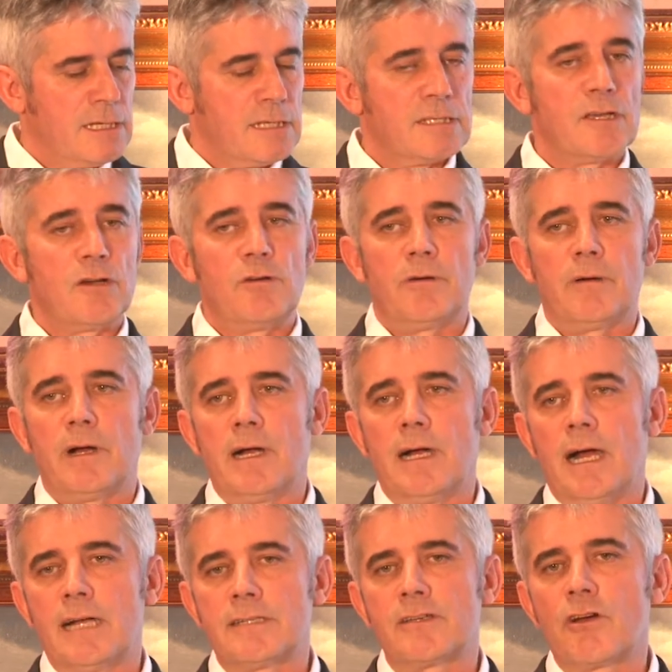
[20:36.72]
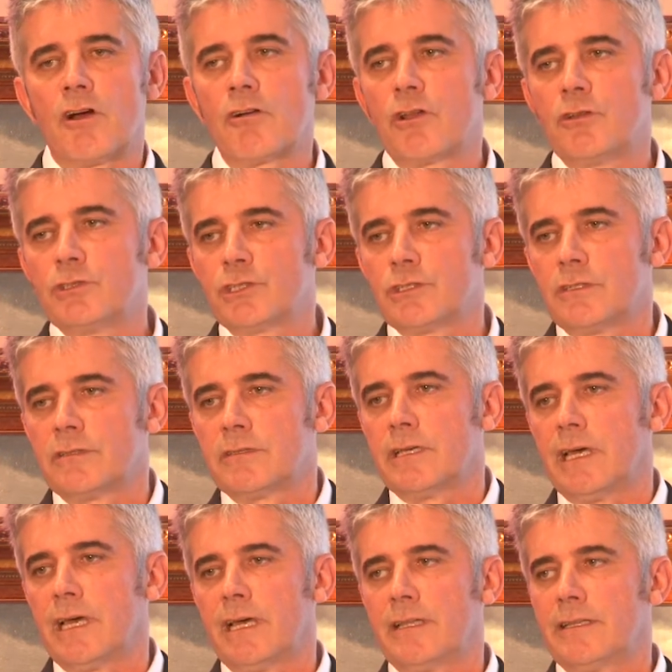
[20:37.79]
So, as a conclusion
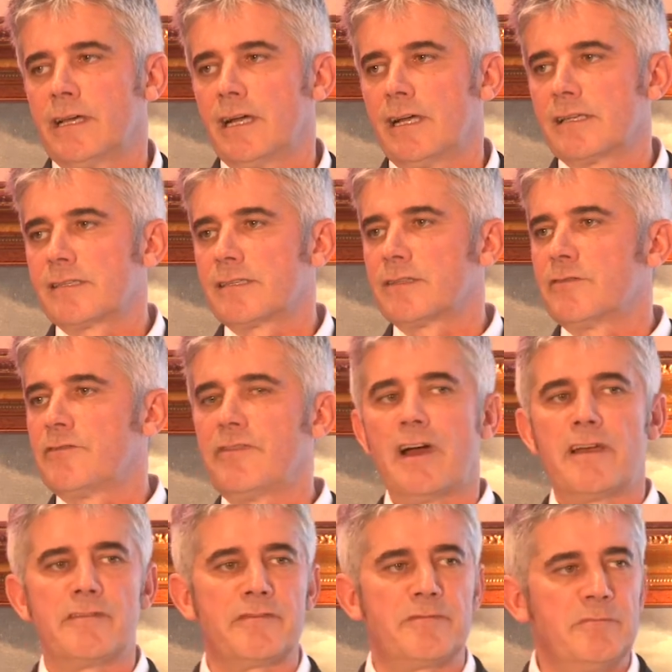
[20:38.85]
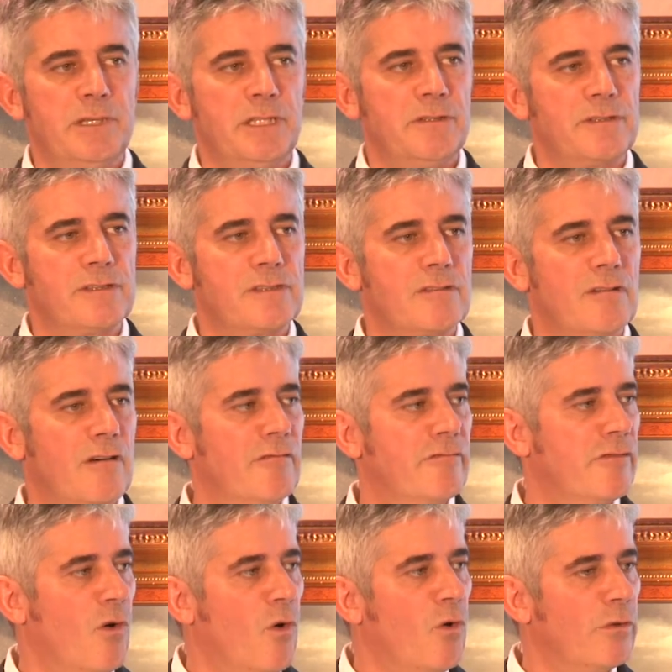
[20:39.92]
and as a five minutes
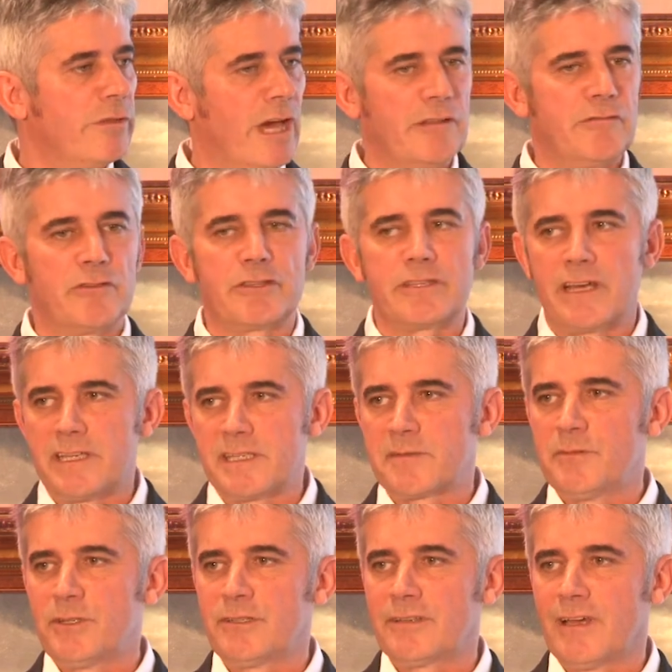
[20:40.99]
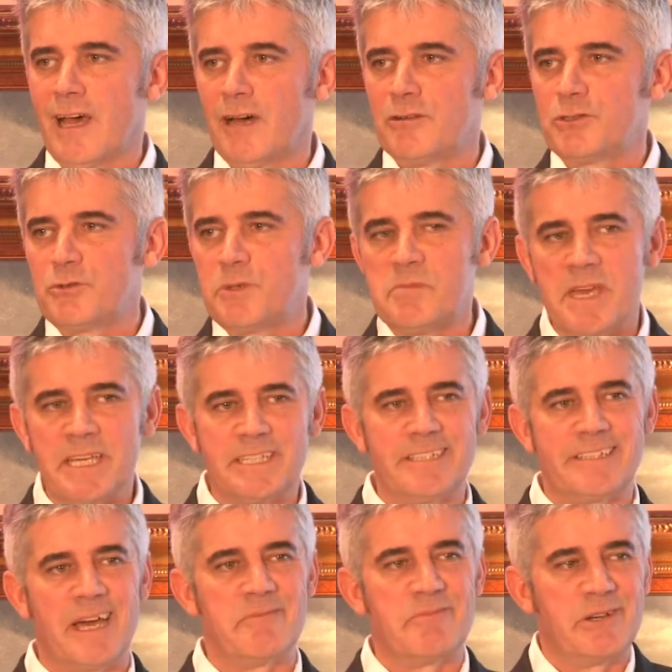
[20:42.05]
of own advertisement, how do we make
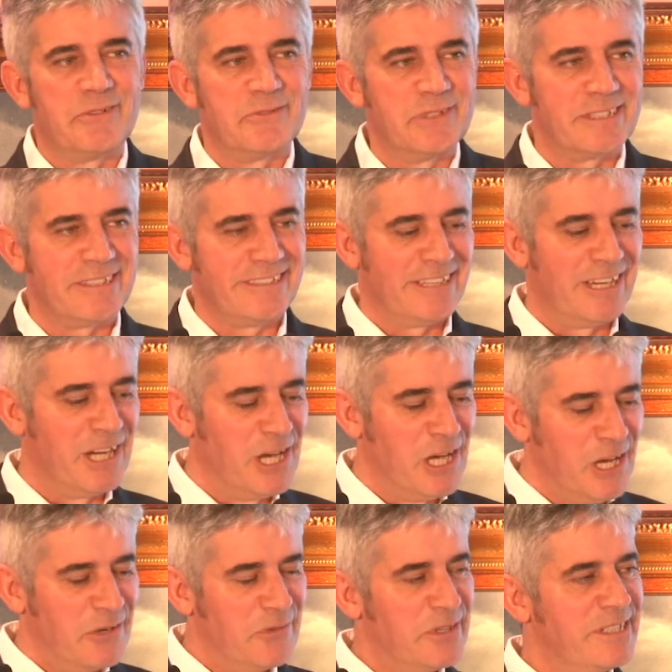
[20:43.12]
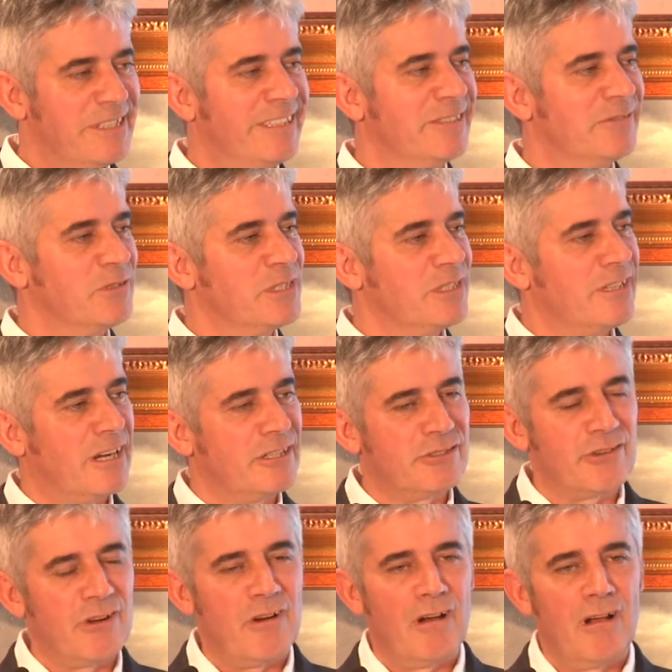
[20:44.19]
it happen within, uh, within, uh, within
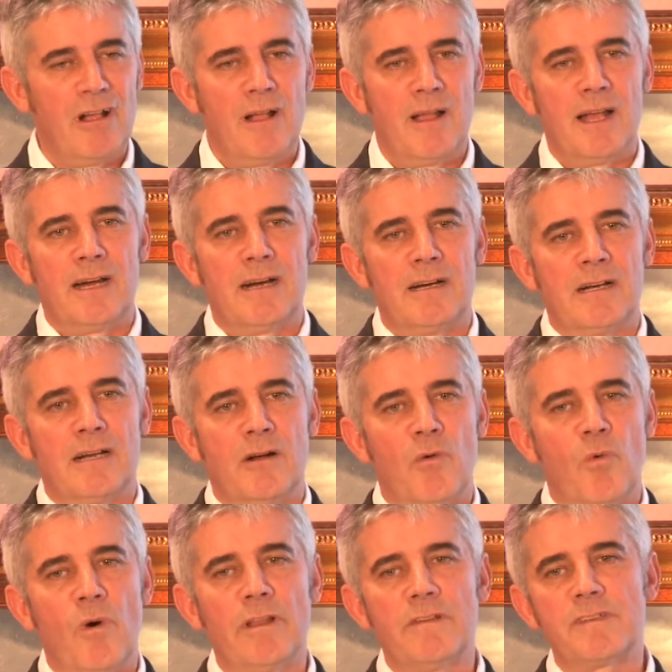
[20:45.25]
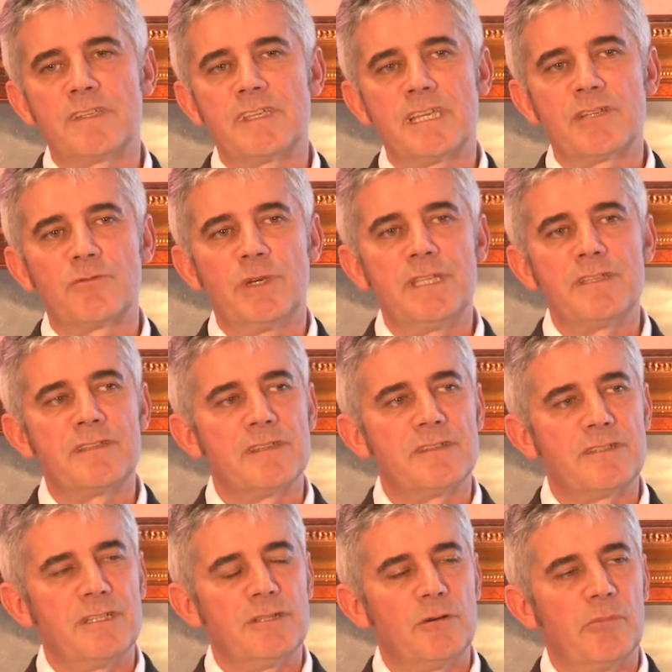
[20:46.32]
Altran? One of the things we
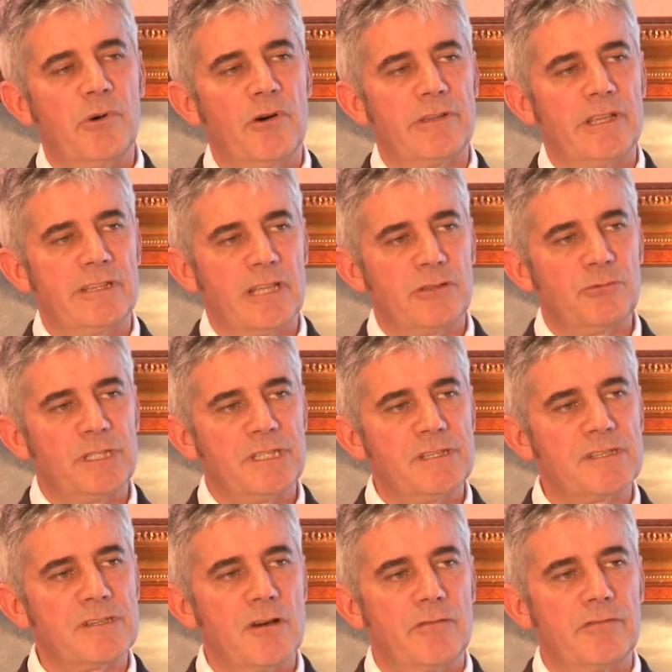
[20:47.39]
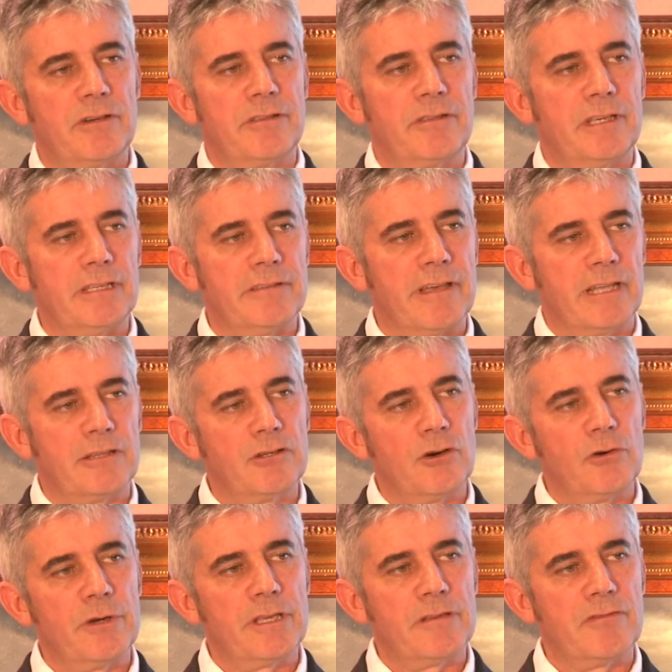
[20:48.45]
insisted upon and that we discovered is that
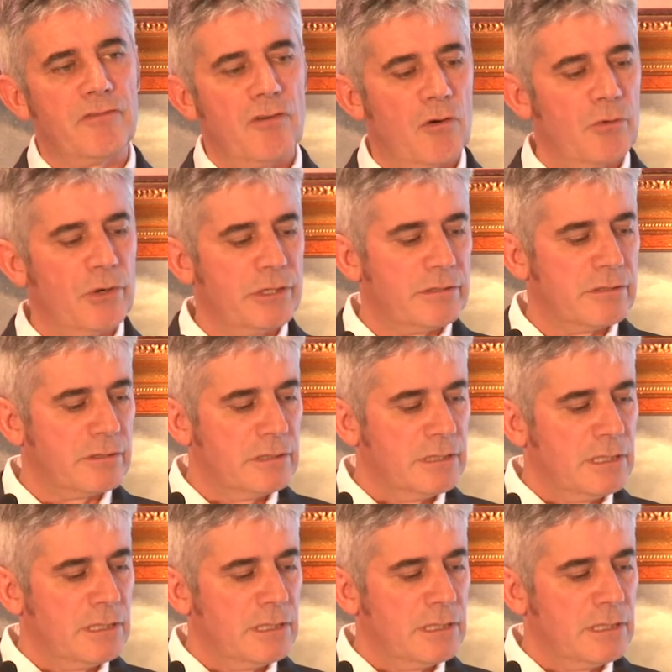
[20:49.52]
going forward,